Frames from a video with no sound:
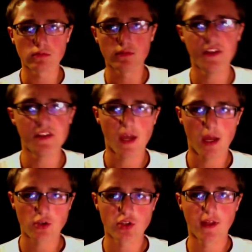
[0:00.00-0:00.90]

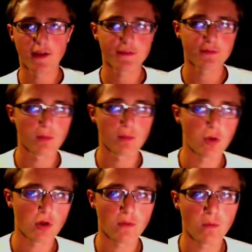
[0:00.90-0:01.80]
detach that from all
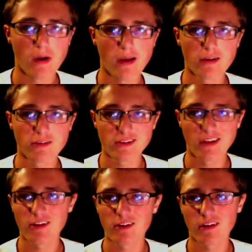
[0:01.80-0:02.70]
the wires
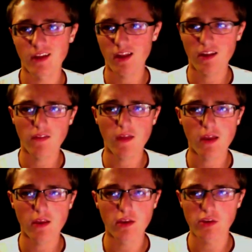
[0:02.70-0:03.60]
later and edit that
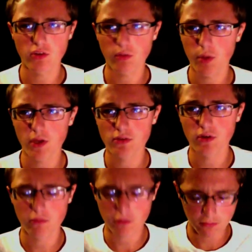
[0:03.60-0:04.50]
in, just a picture of
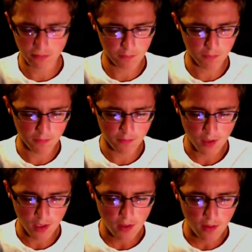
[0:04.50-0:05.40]
it or something.
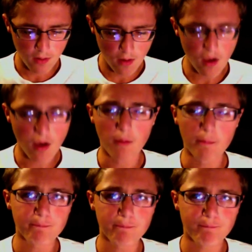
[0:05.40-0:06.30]

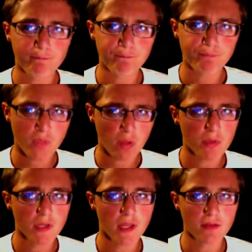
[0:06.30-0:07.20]
But
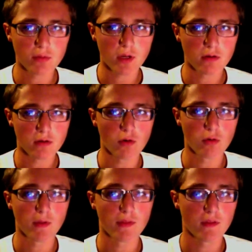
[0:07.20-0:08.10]
that's what I record
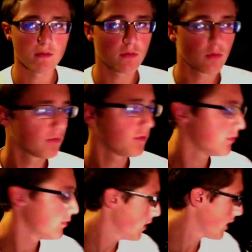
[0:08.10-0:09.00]
with, and of course,
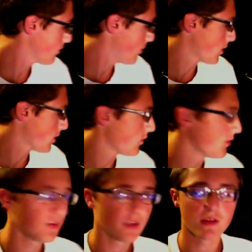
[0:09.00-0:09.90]
Xbox
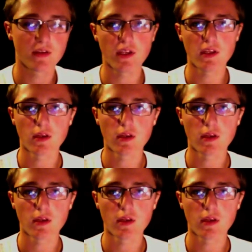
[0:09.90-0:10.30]
360.